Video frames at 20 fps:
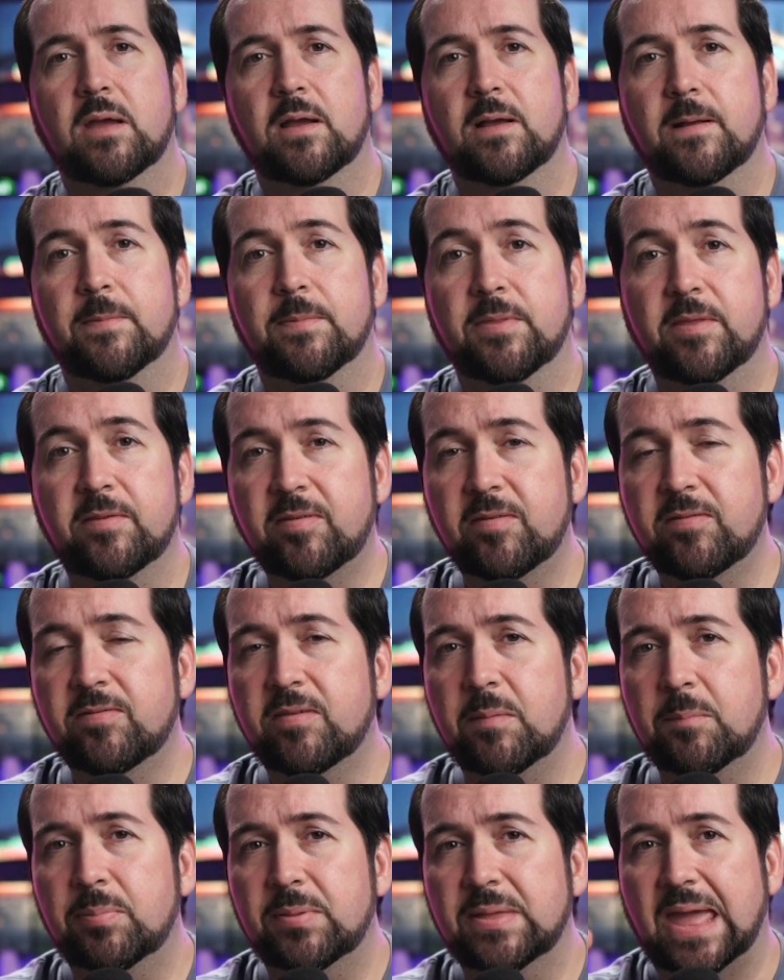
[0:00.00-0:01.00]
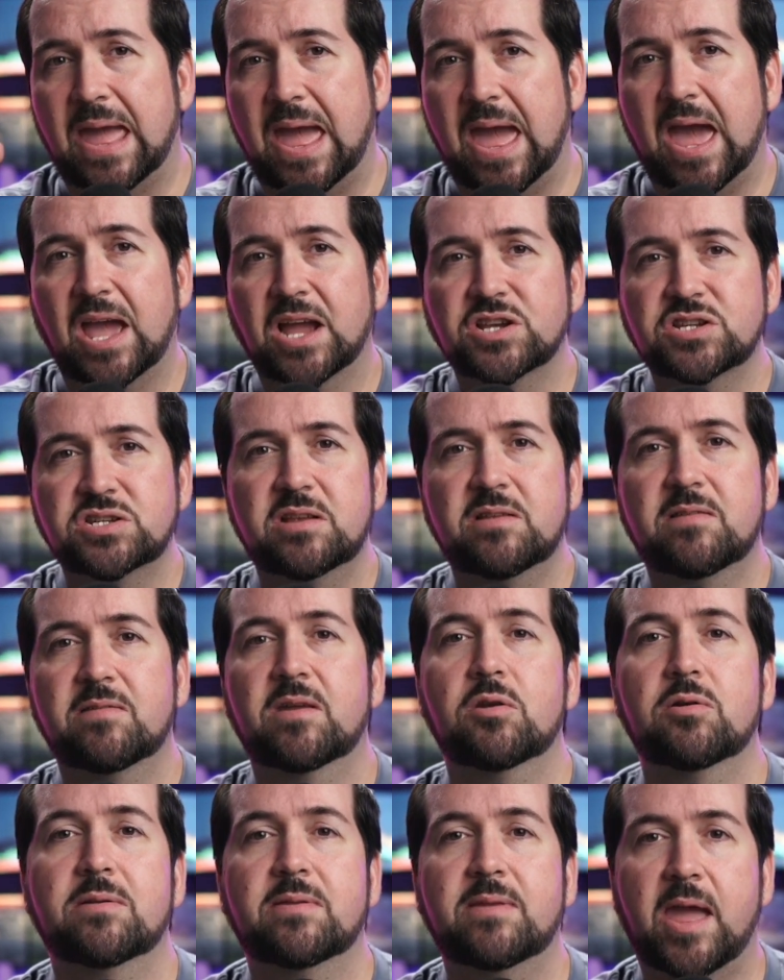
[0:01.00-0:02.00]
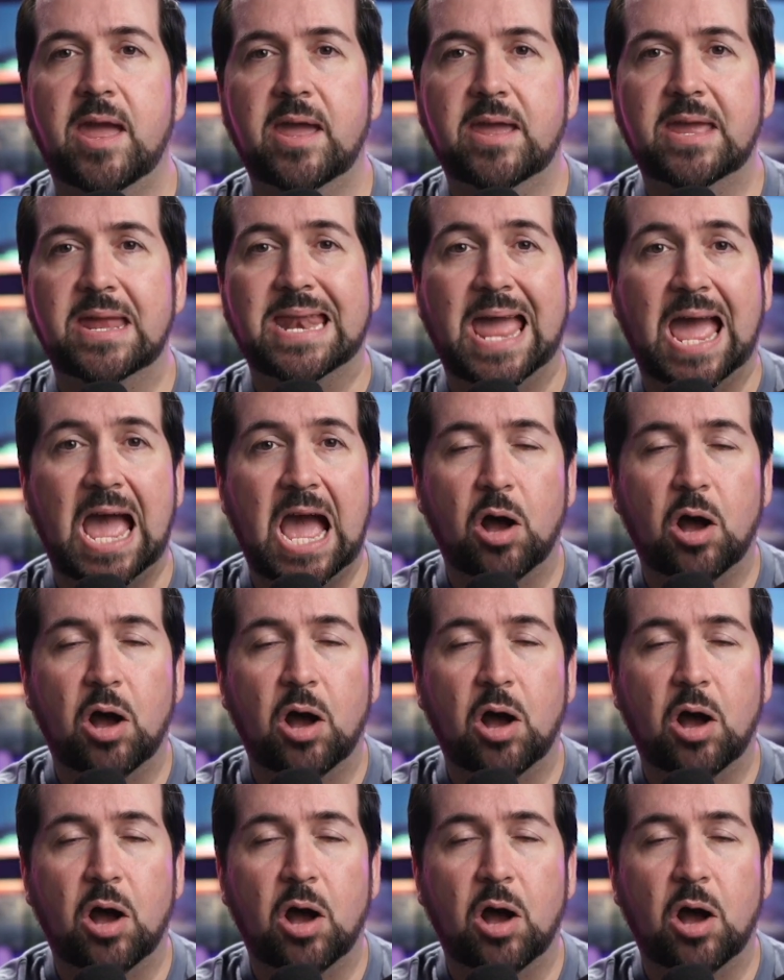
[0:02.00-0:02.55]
This is simply actions that are taken